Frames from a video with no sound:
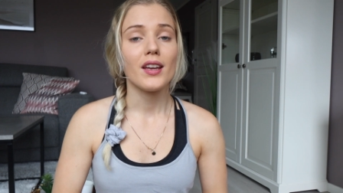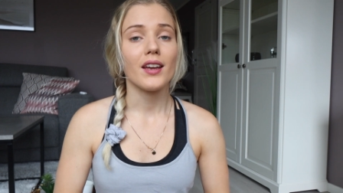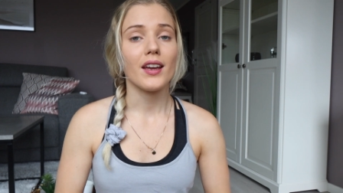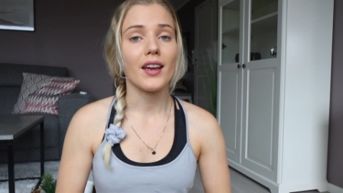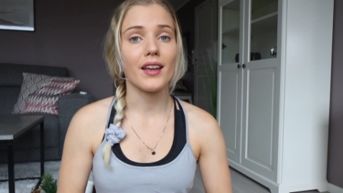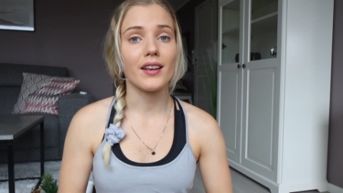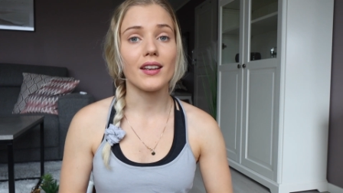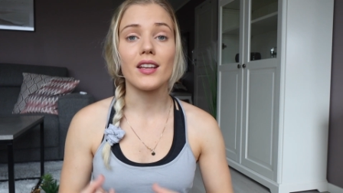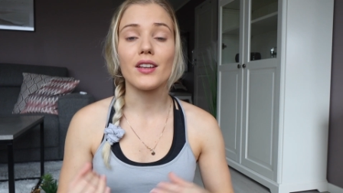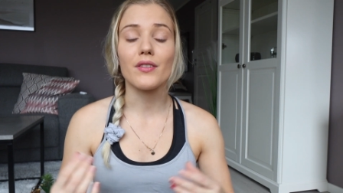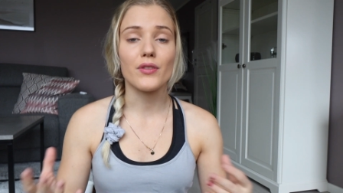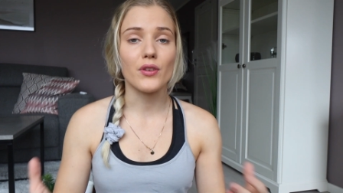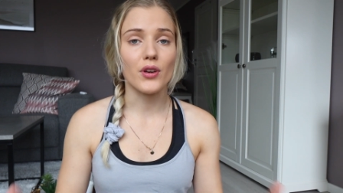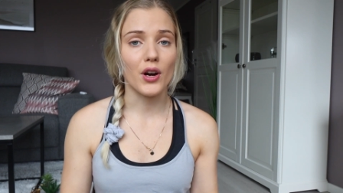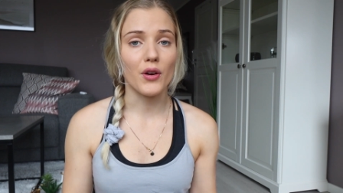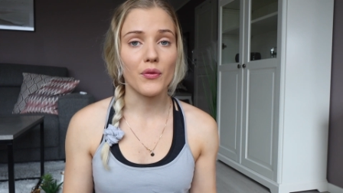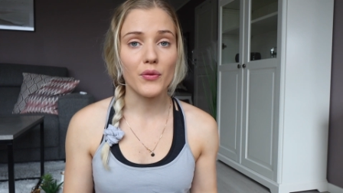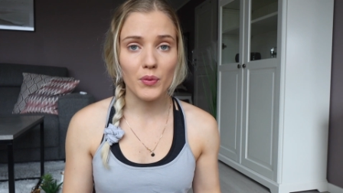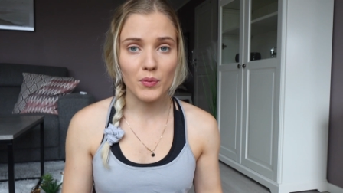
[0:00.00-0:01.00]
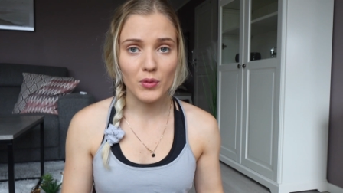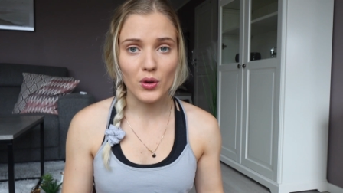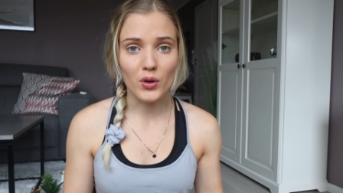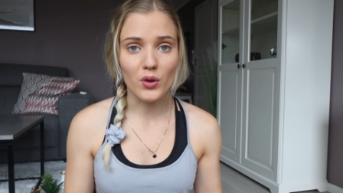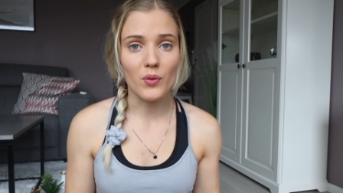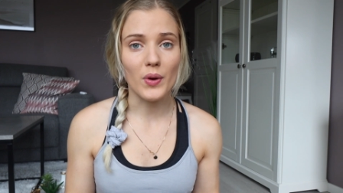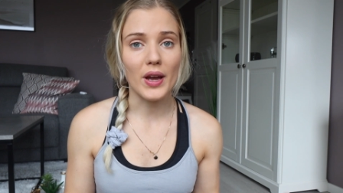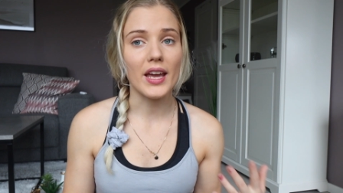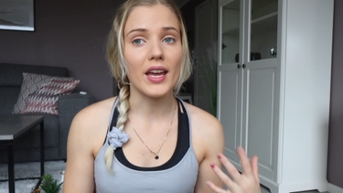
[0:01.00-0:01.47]
And if you are from
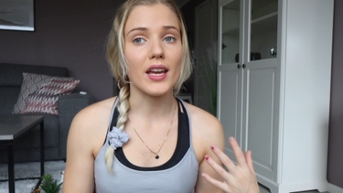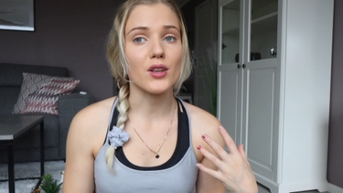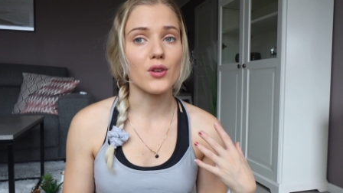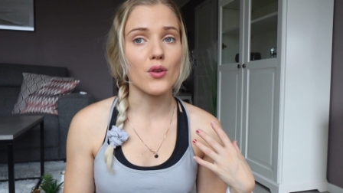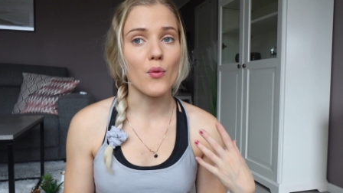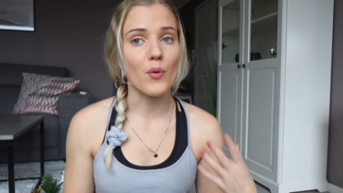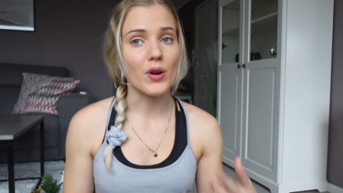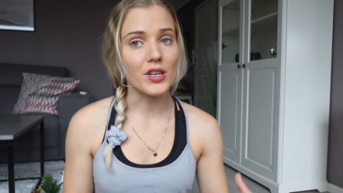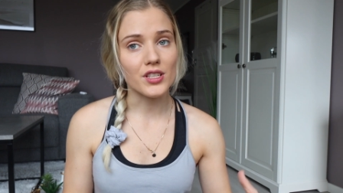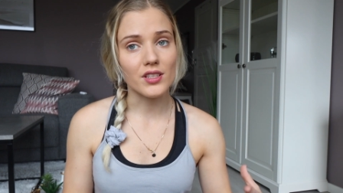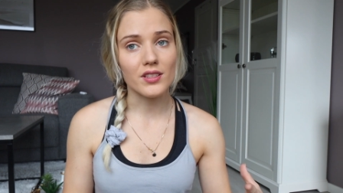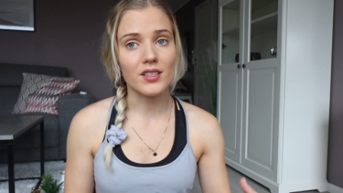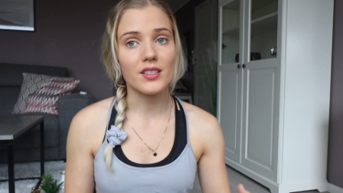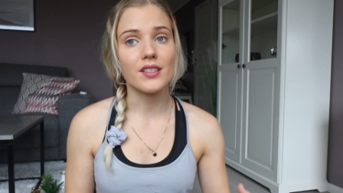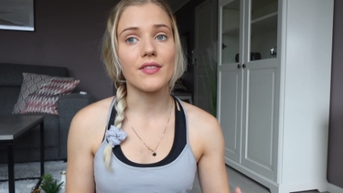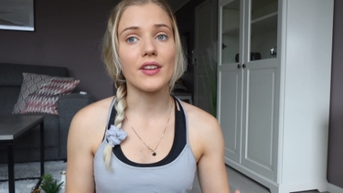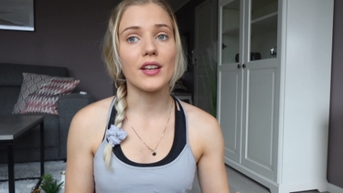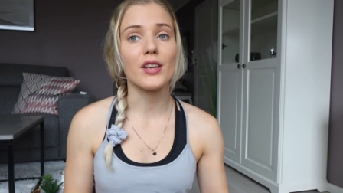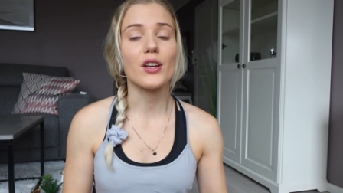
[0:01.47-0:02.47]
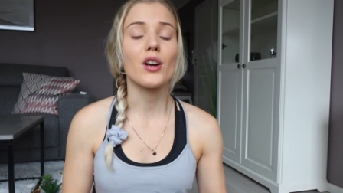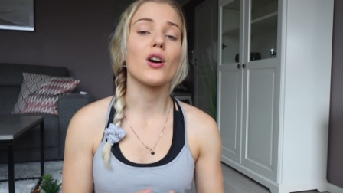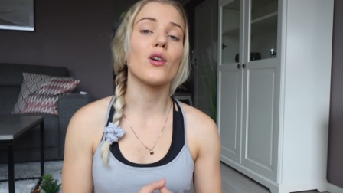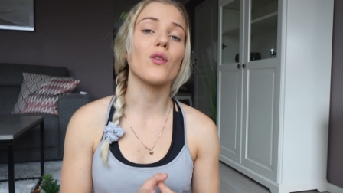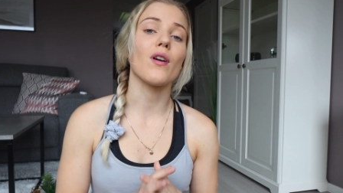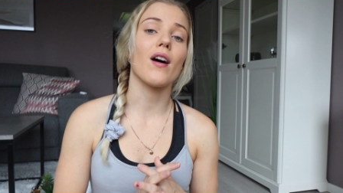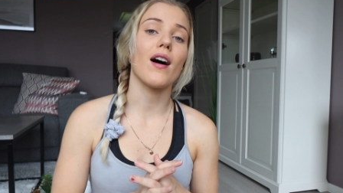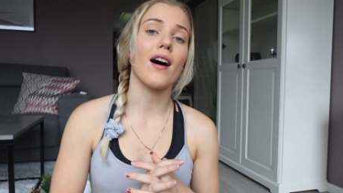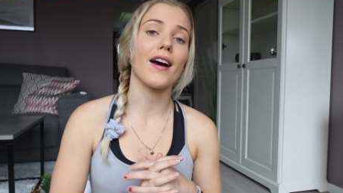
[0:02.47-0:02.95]
Norway and you're watching this
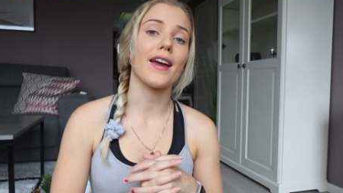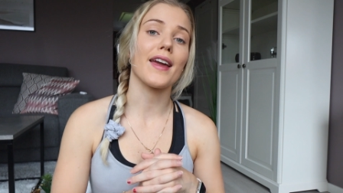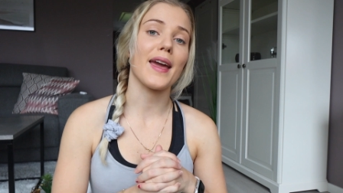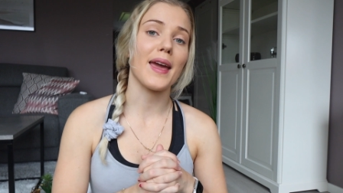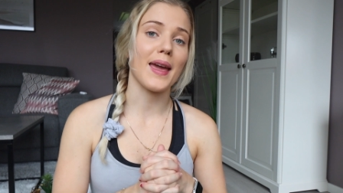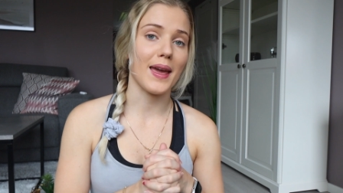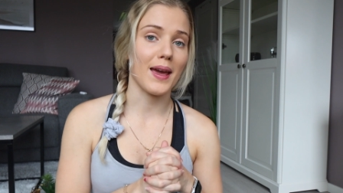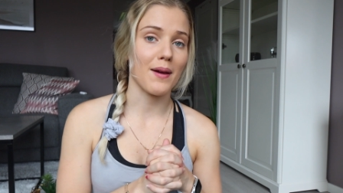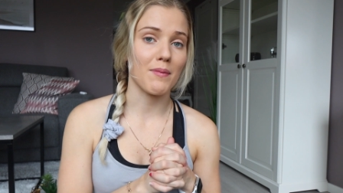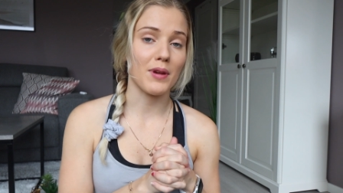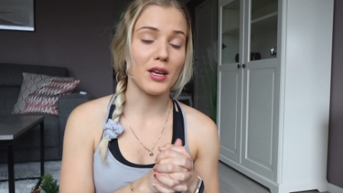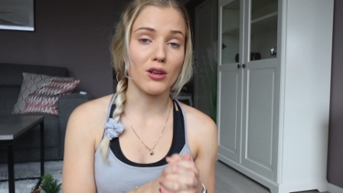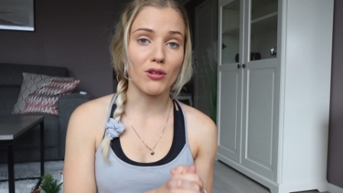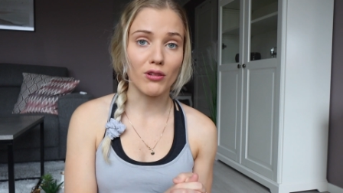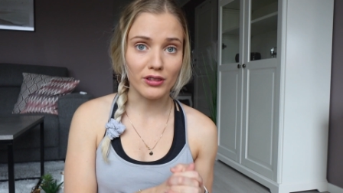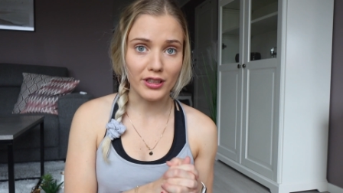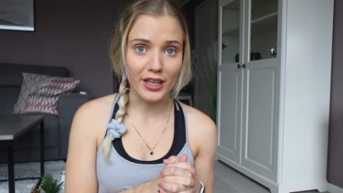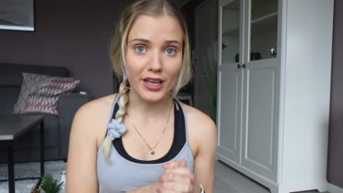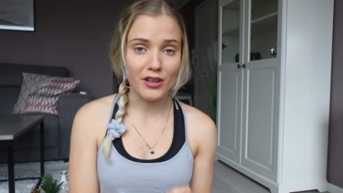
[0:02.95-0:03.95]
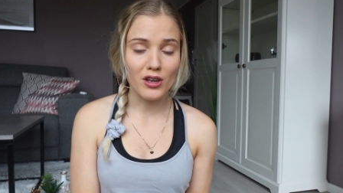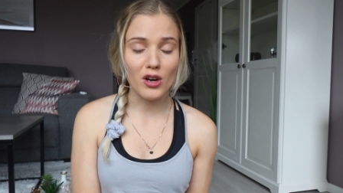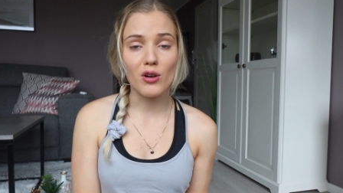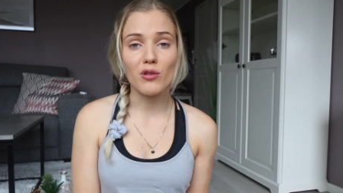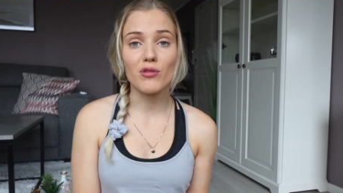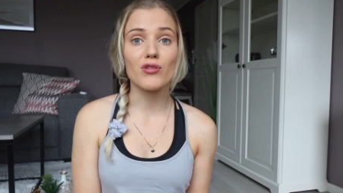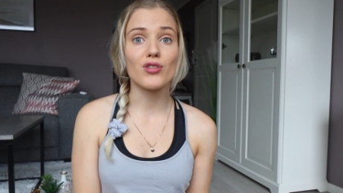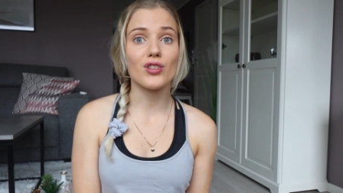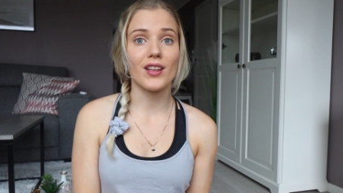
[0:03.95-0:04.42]
video, I am an online
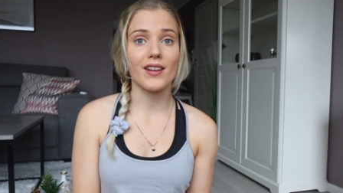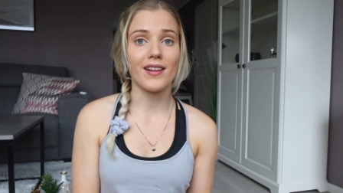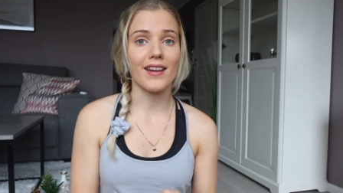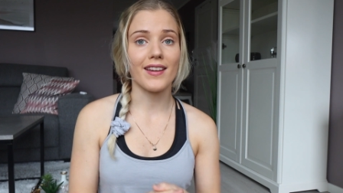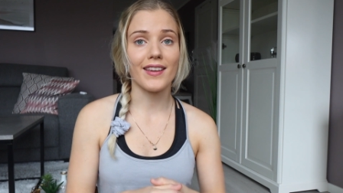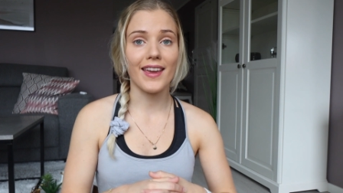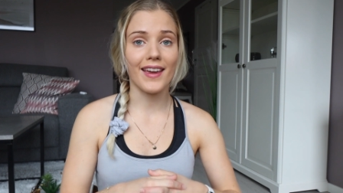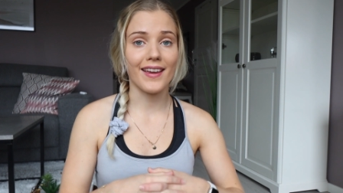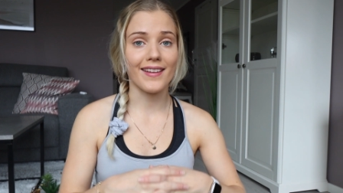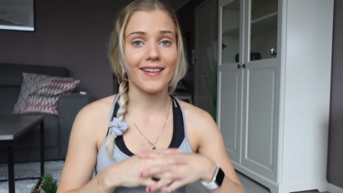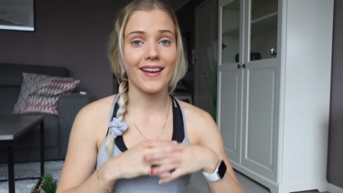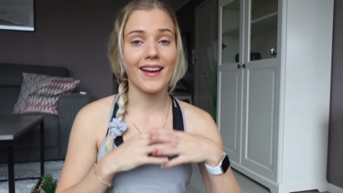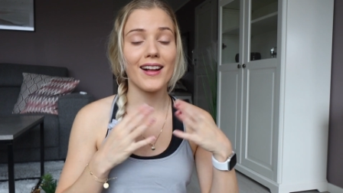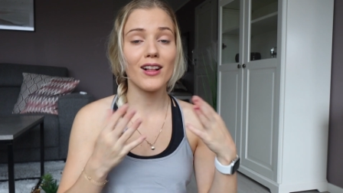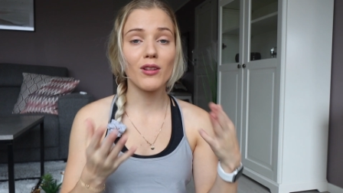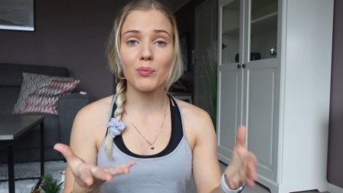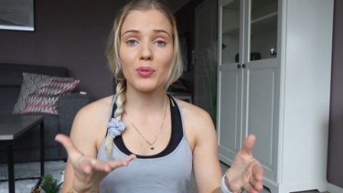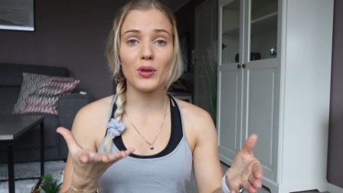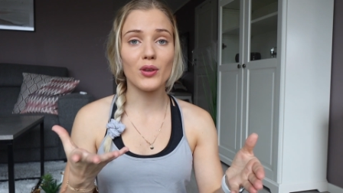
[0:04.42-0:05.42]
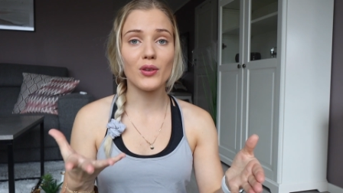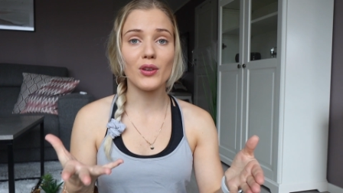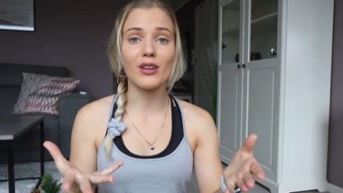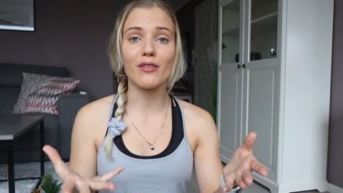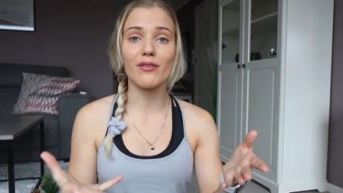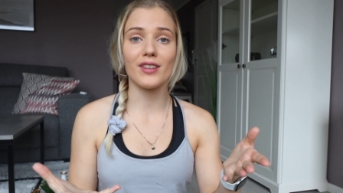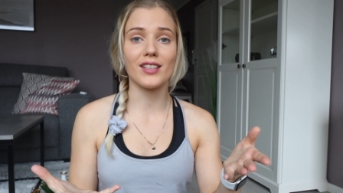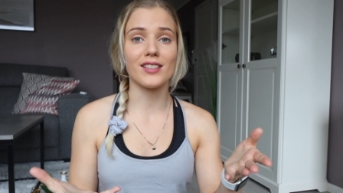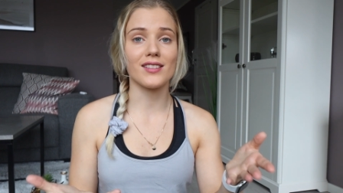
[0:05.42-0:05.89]
coach and I can help you
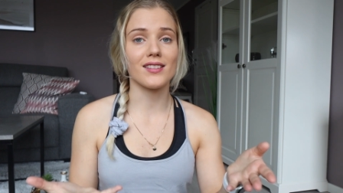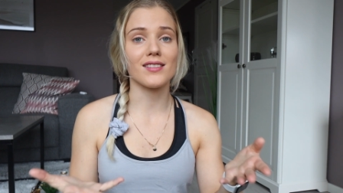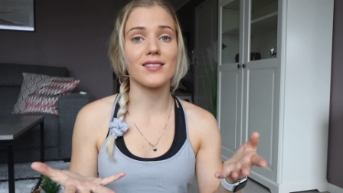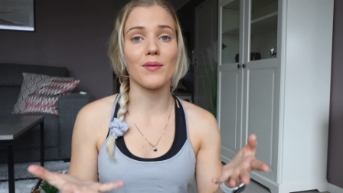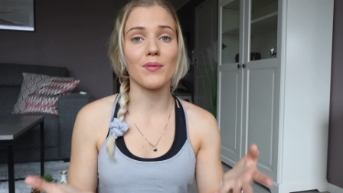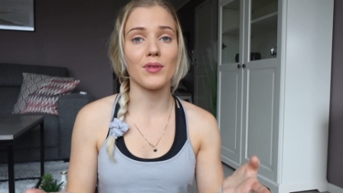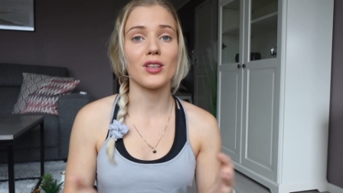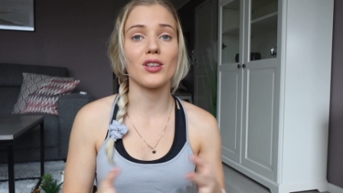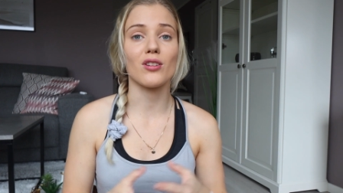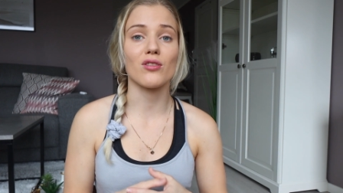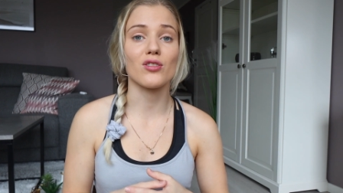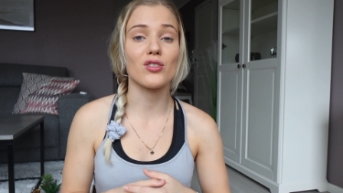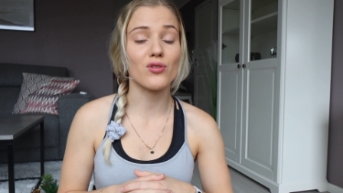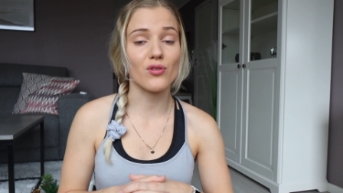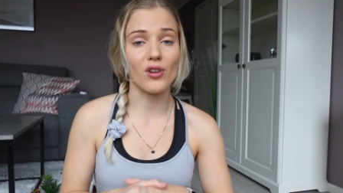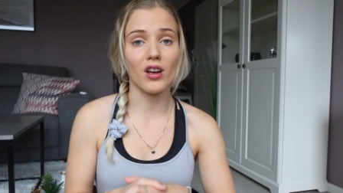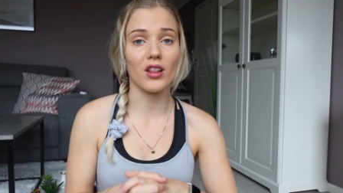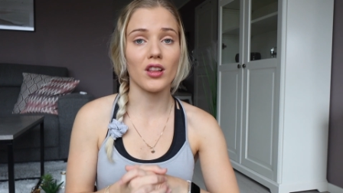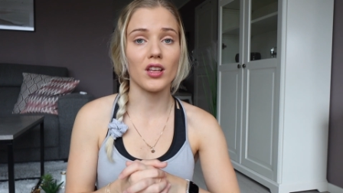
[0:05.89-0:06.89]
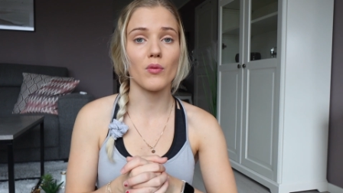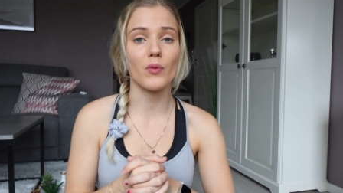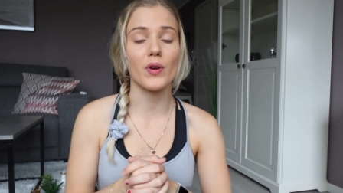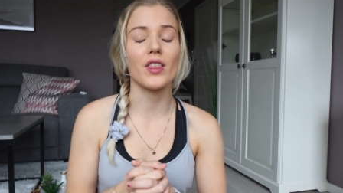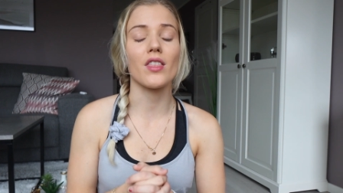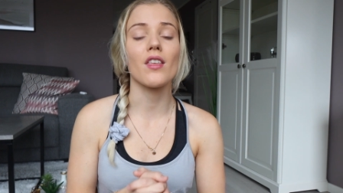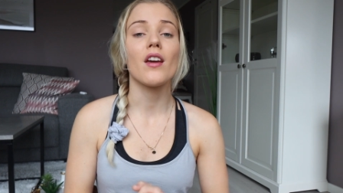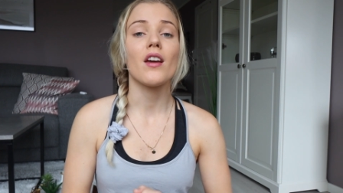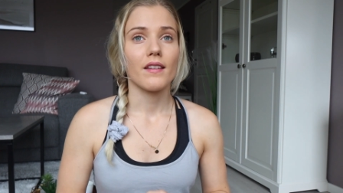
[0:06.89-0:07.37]
if this is something you're struggling
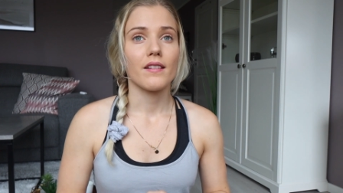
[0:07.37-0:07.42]
with.